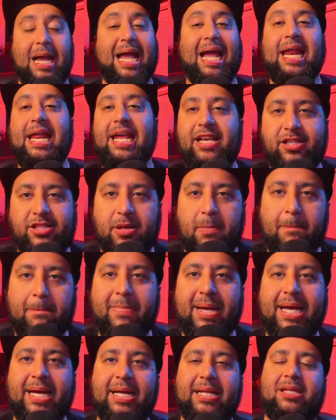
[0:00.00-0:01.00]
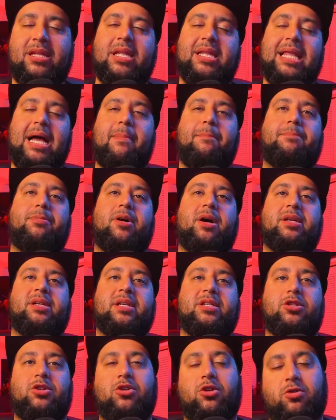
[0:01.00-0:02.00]
And he submitted that
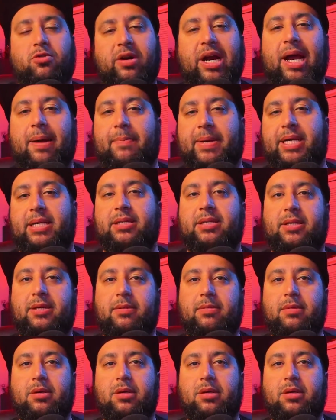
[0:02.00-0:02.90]
project to the Grammys.